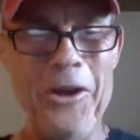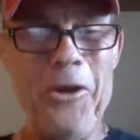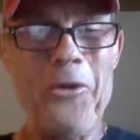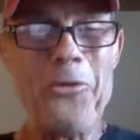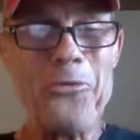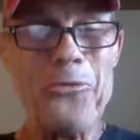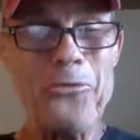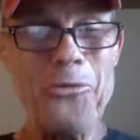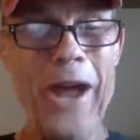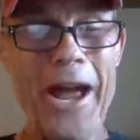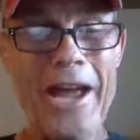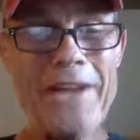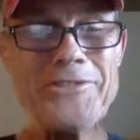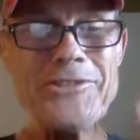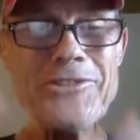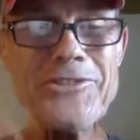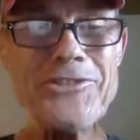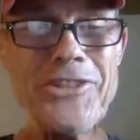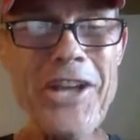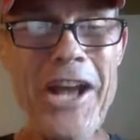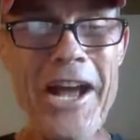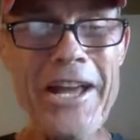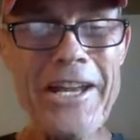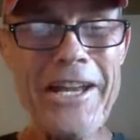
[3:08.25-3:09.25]
rise and
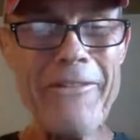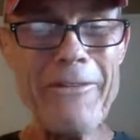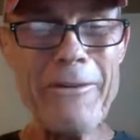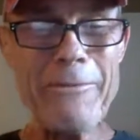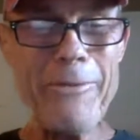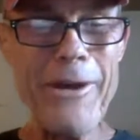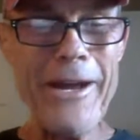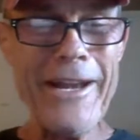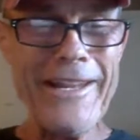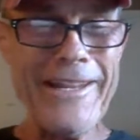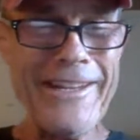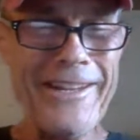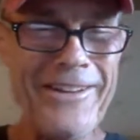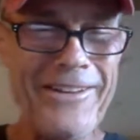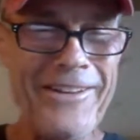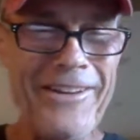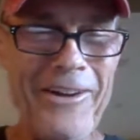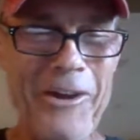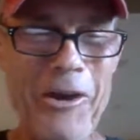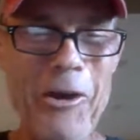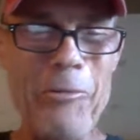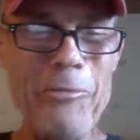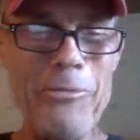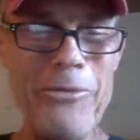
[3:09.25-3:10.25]
shine, everybody.
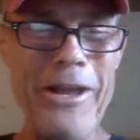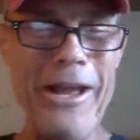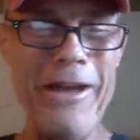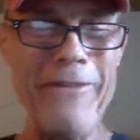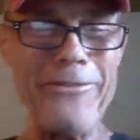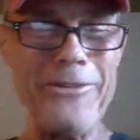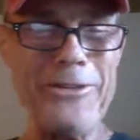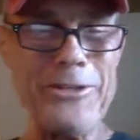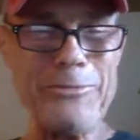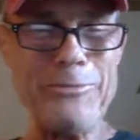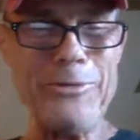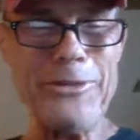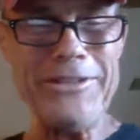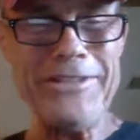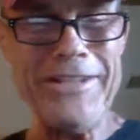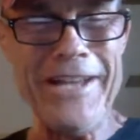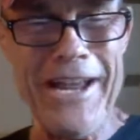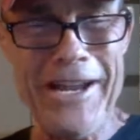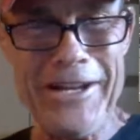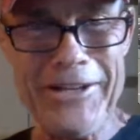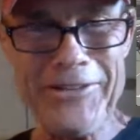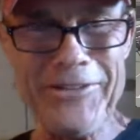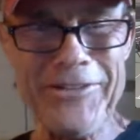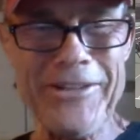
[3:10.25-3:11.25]
Hope you're having a
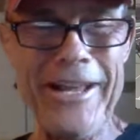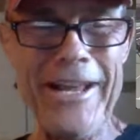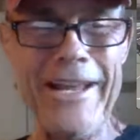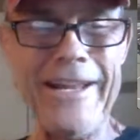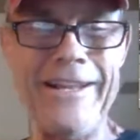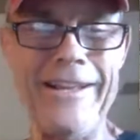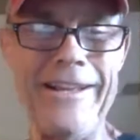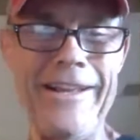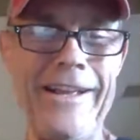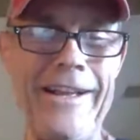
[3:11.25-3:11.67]
spectacular day.